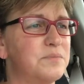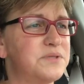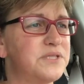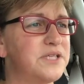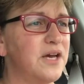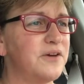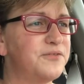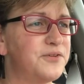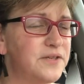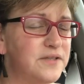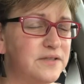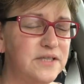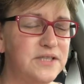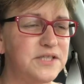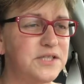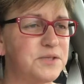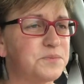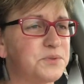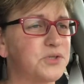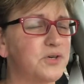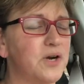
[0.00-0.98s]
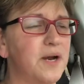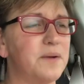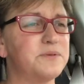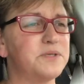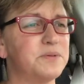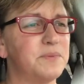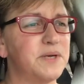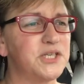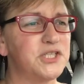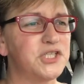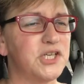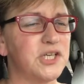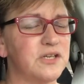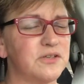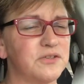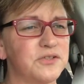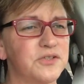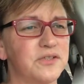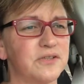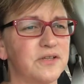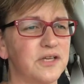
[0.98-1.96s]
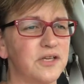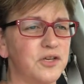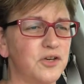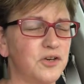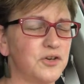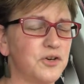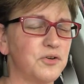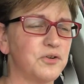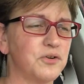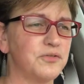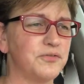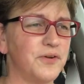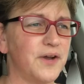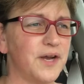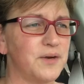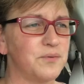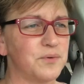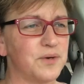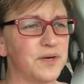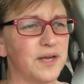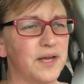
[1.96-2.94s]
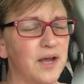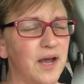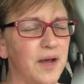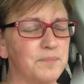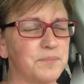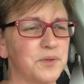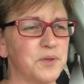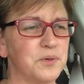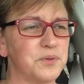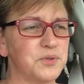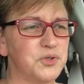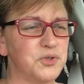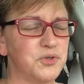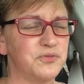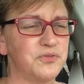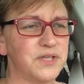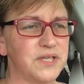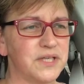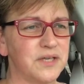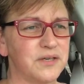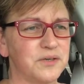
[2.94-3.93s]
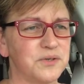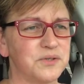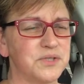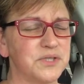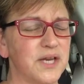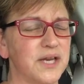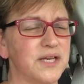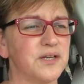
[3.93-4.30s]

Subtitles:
Definitely subscribe to my channel so that you're notified when I upload new videos.